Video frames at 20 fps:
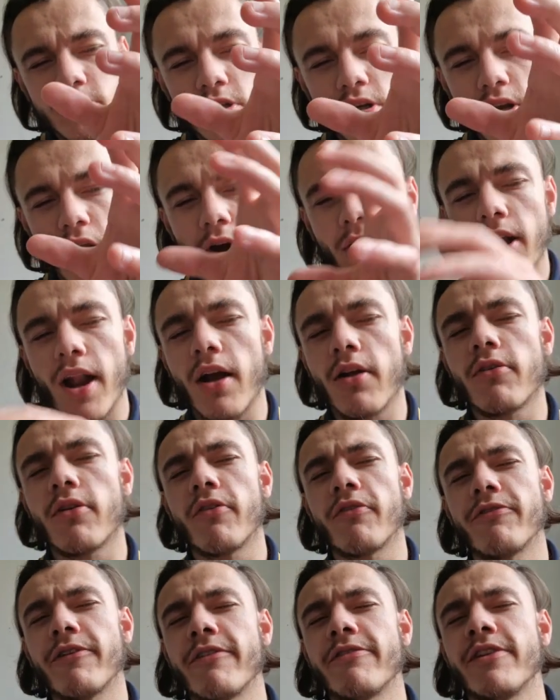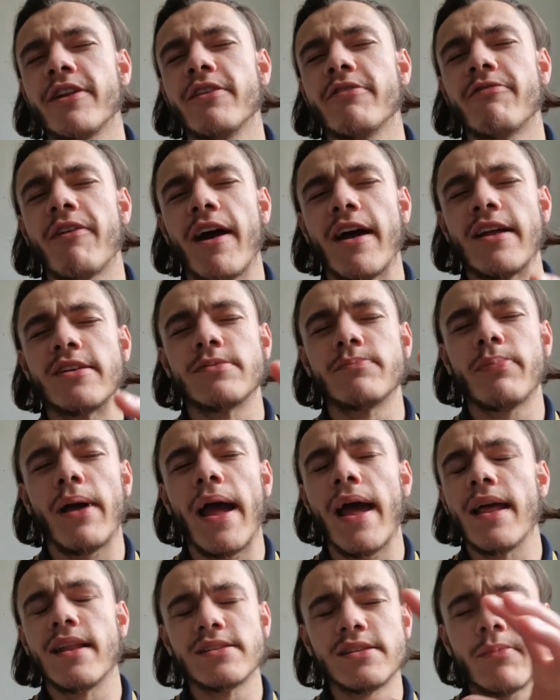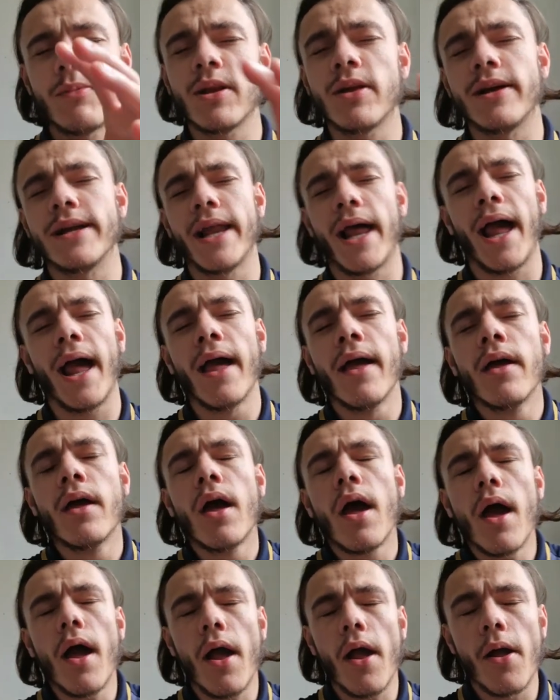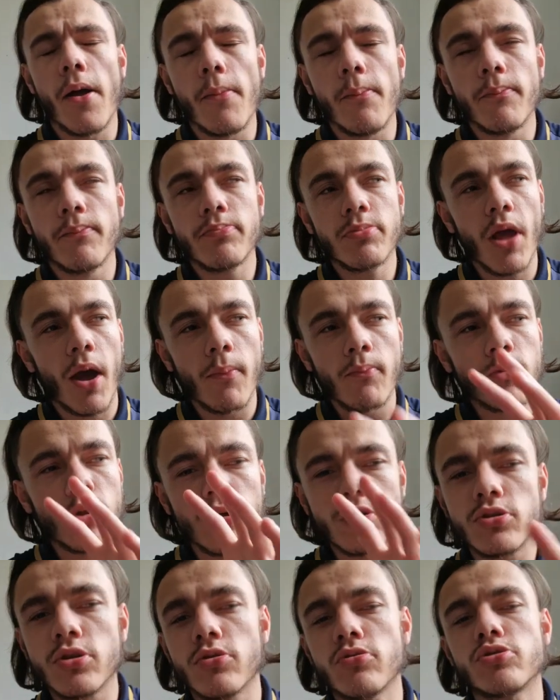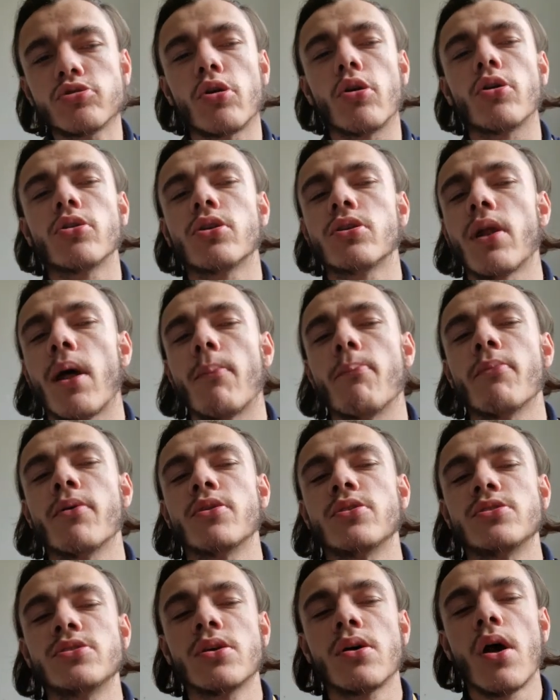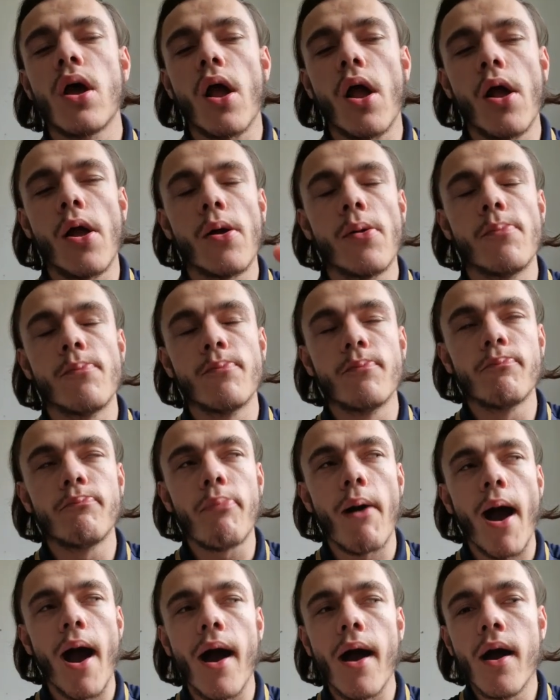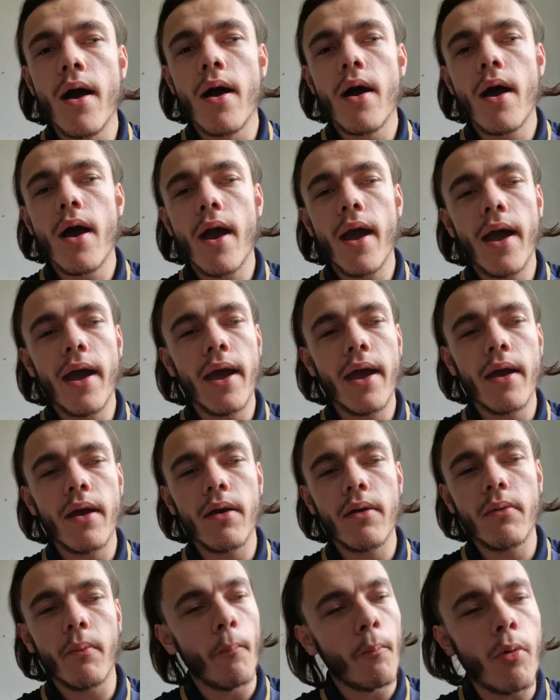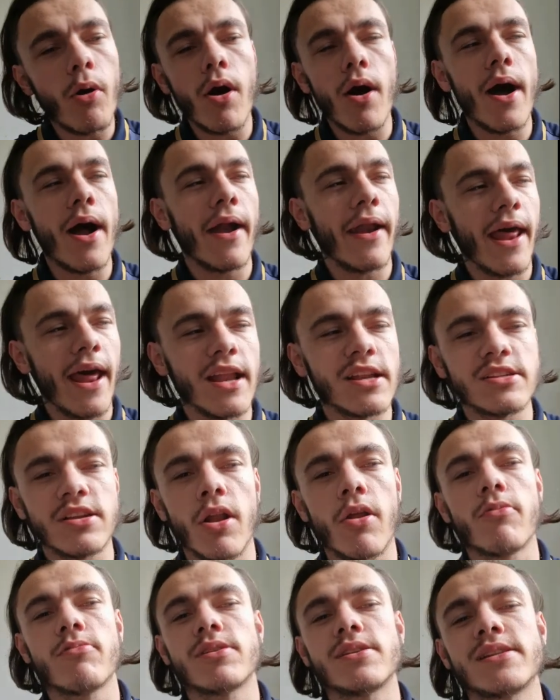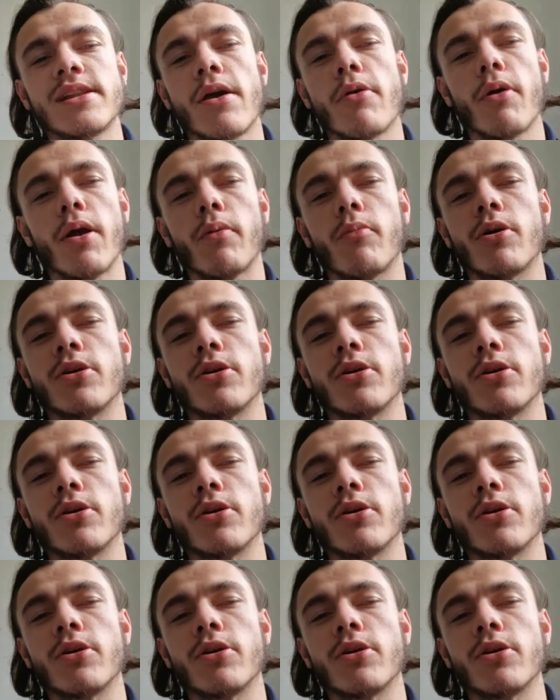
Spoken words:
to 950,000 pounds, something like that. I'm not too sure on the numbers, but what an absolute steal it